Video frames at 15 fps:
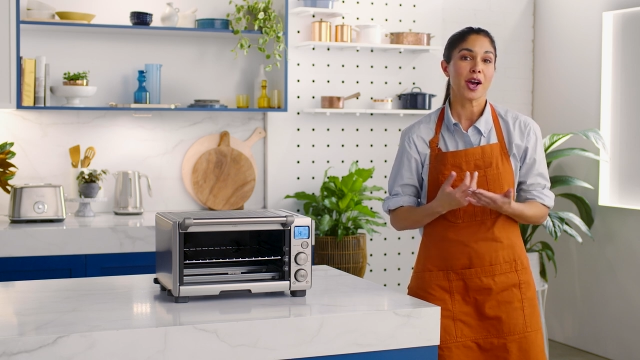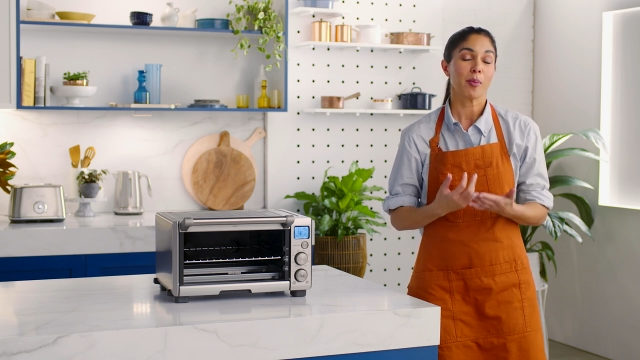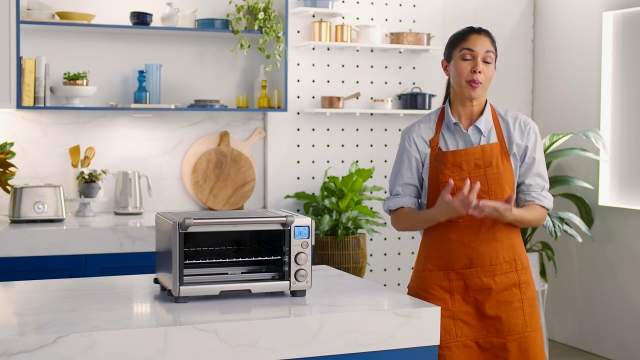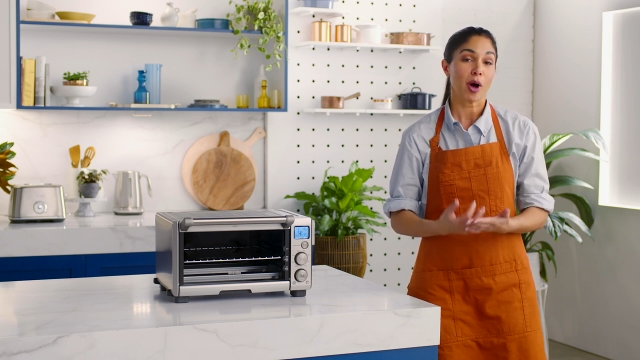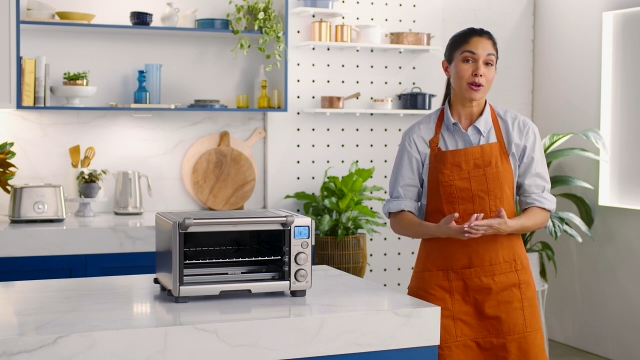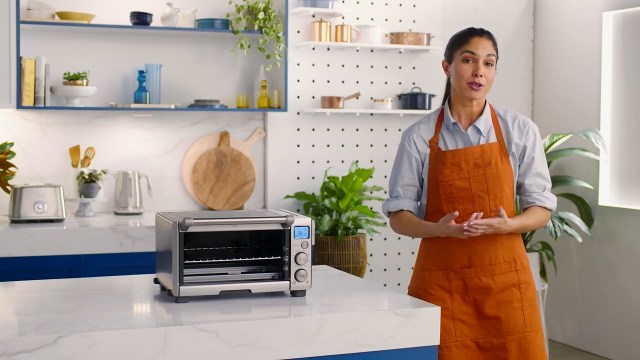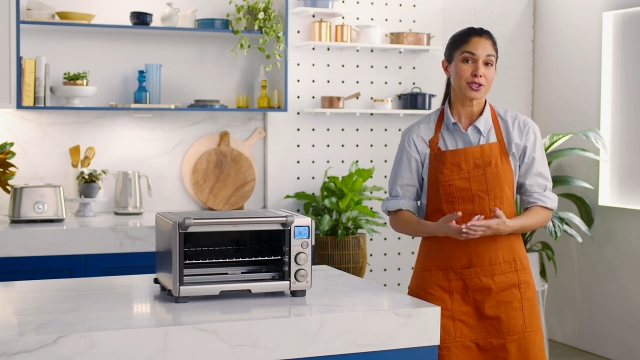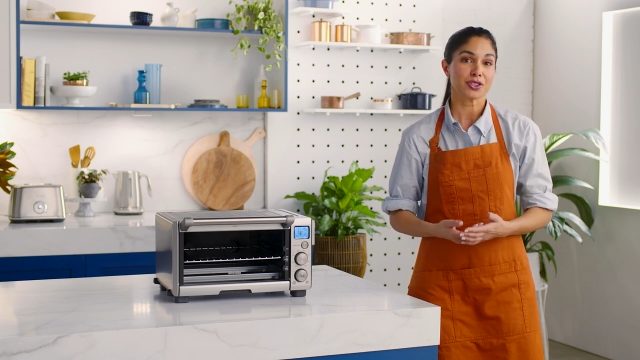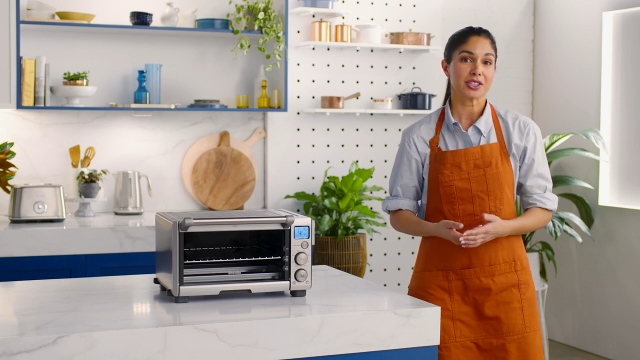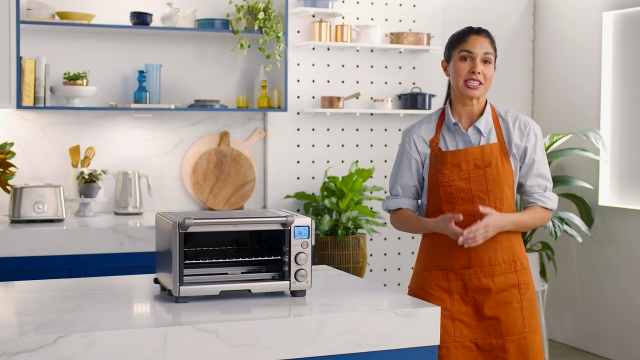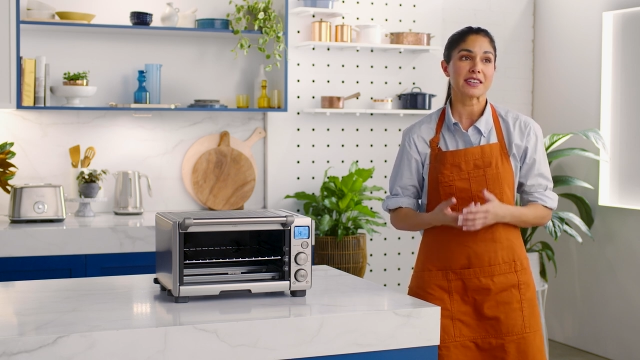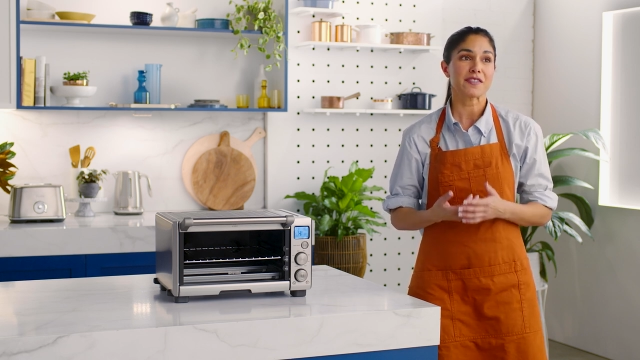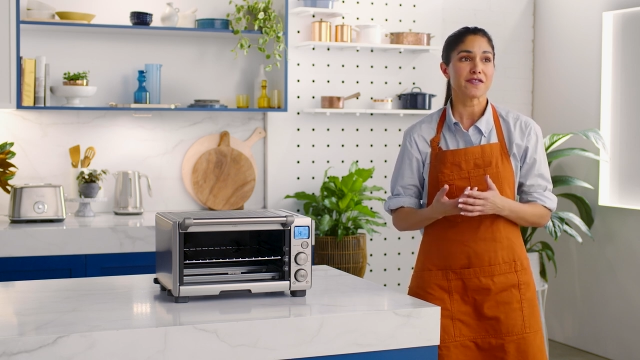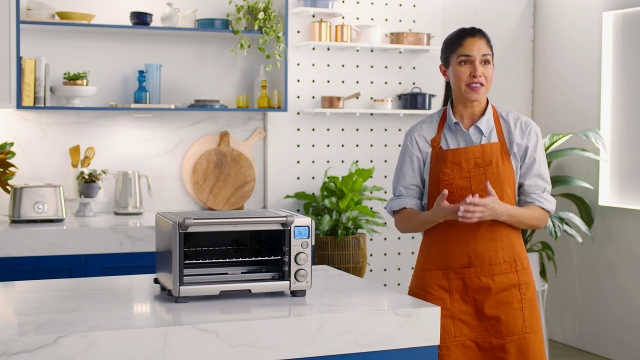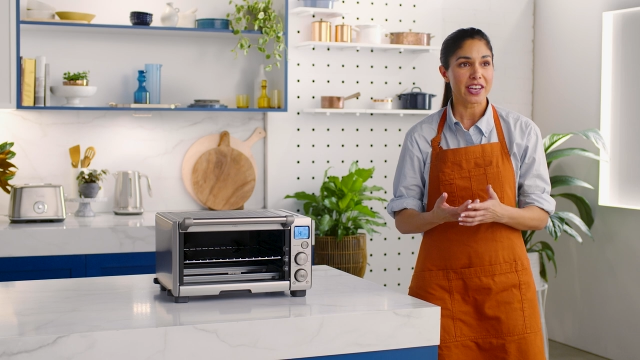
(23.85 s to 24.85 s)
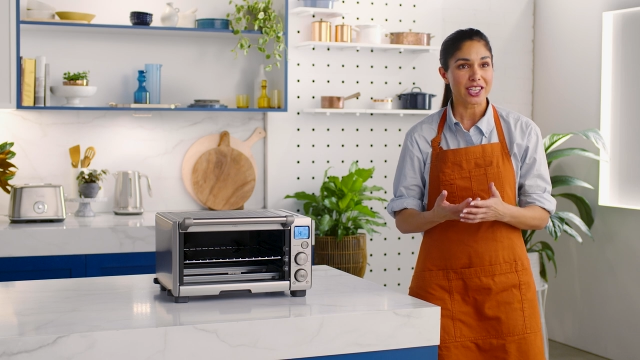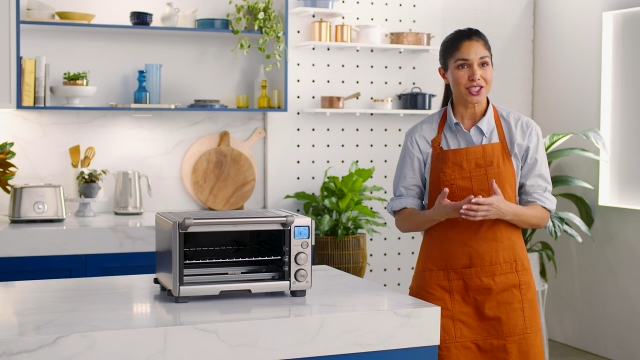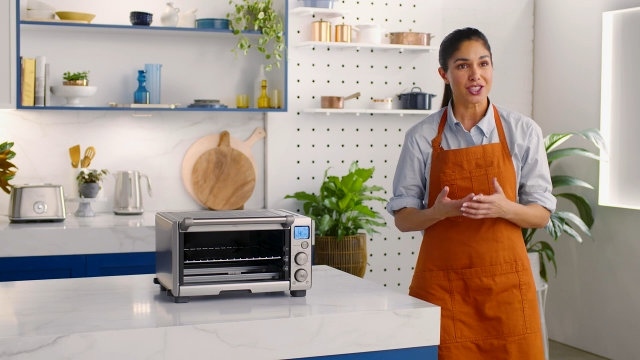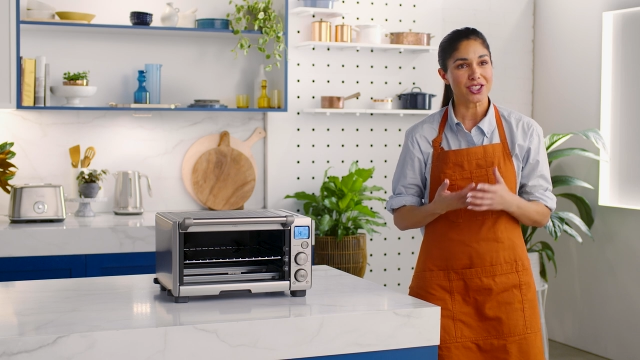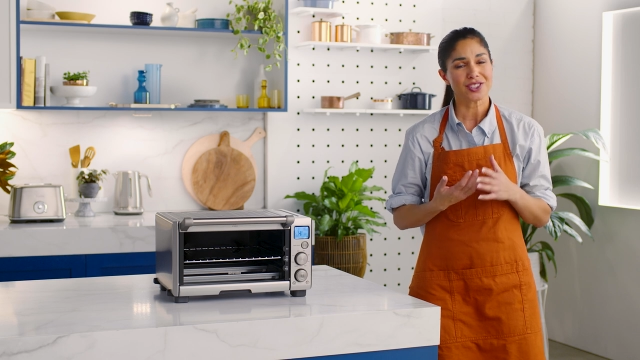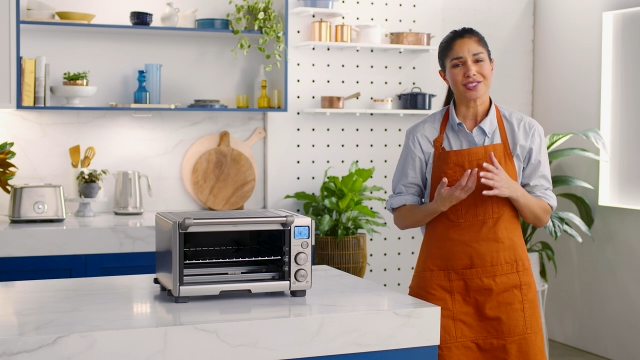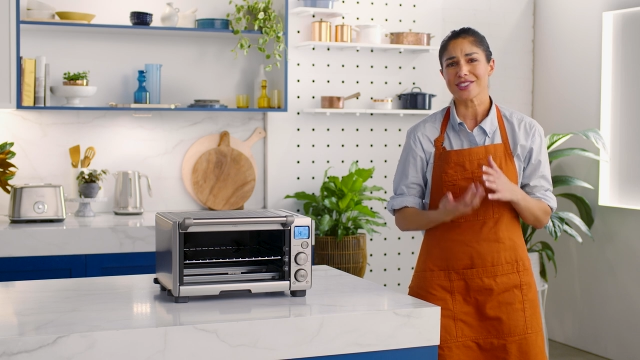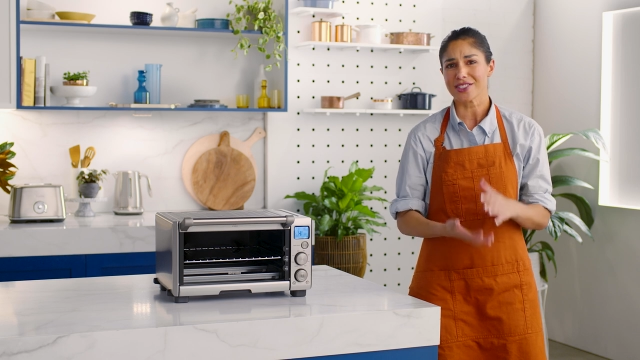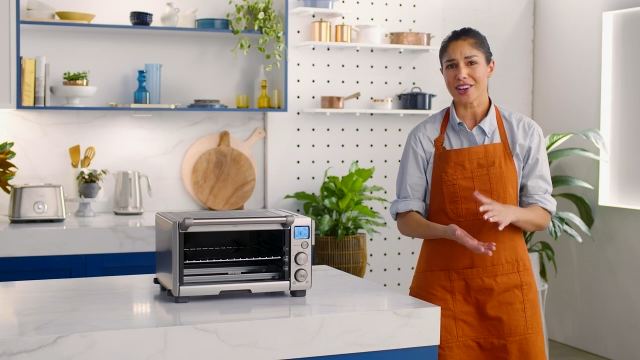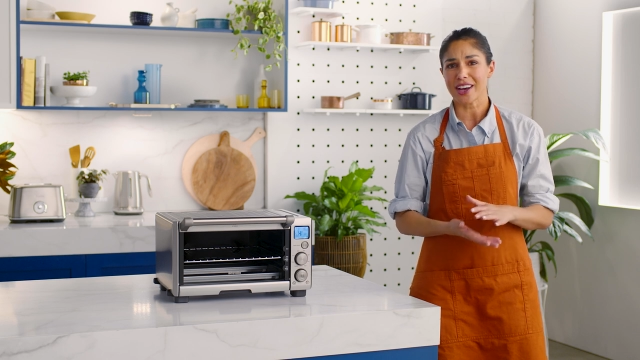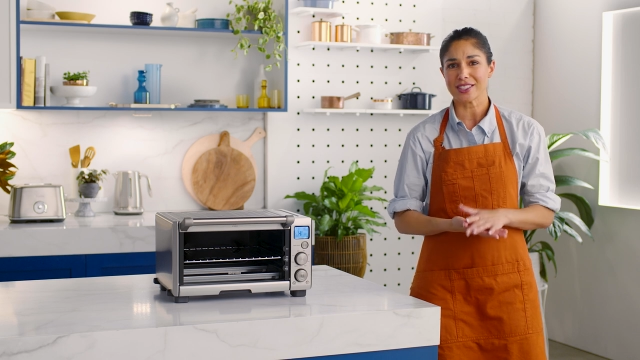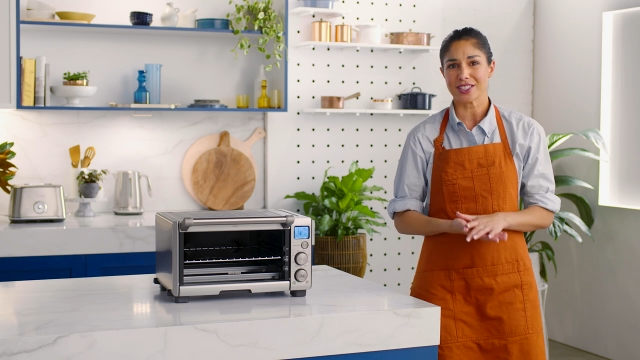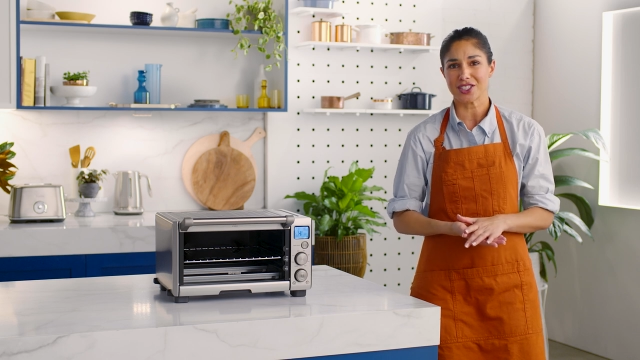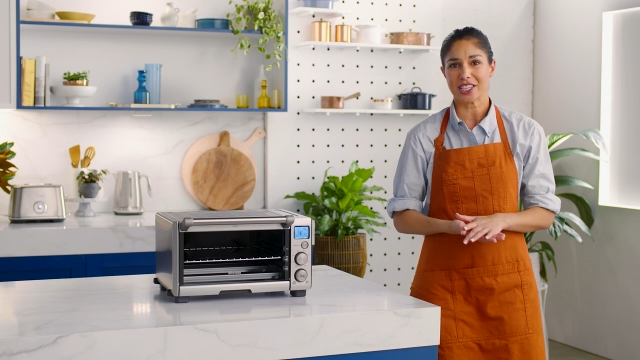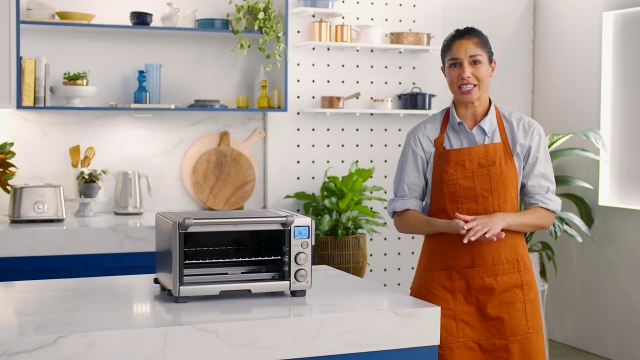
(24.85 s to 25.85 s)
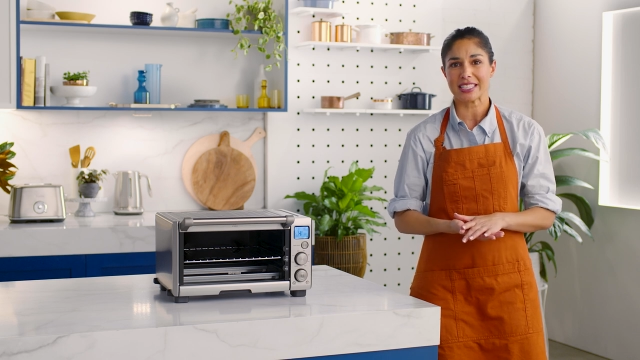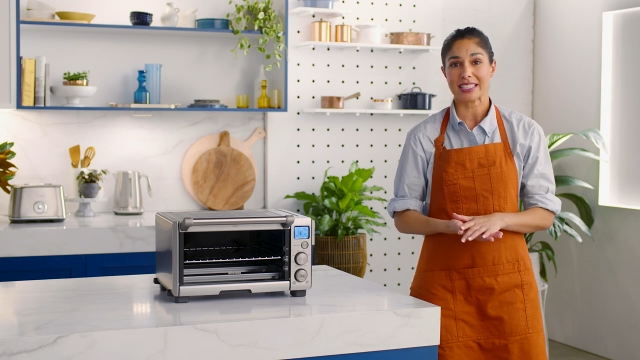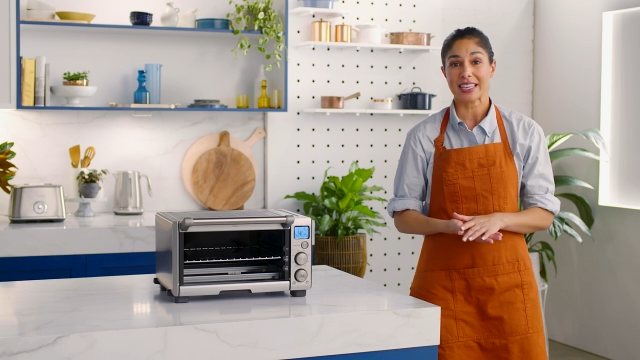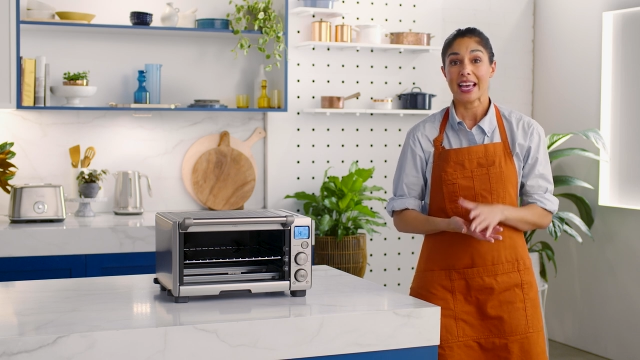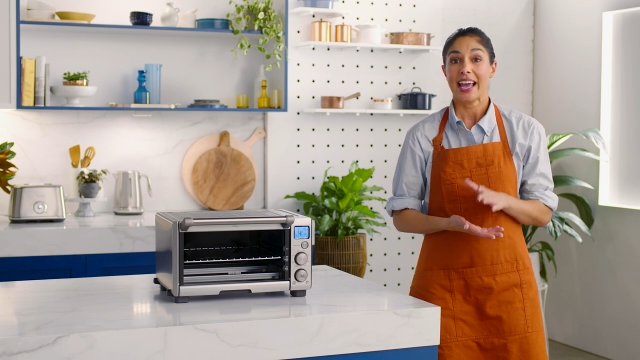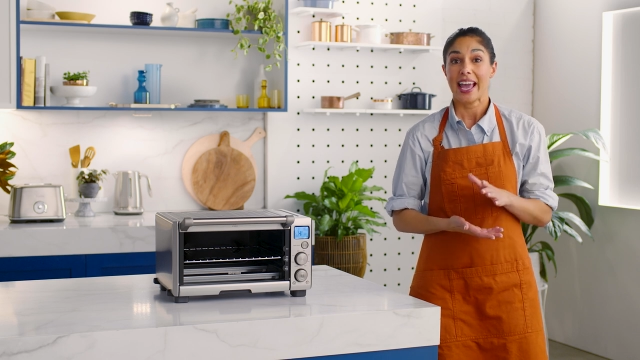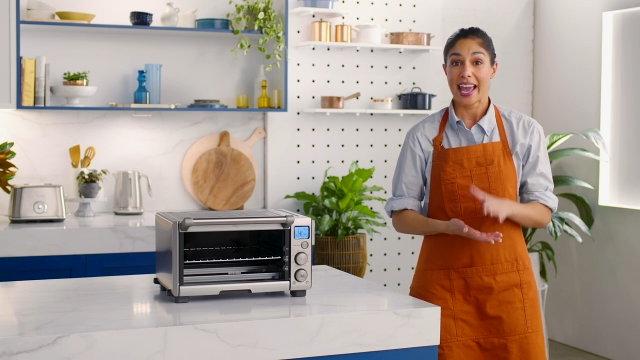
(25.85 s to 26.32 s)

poultry, fish, sausages,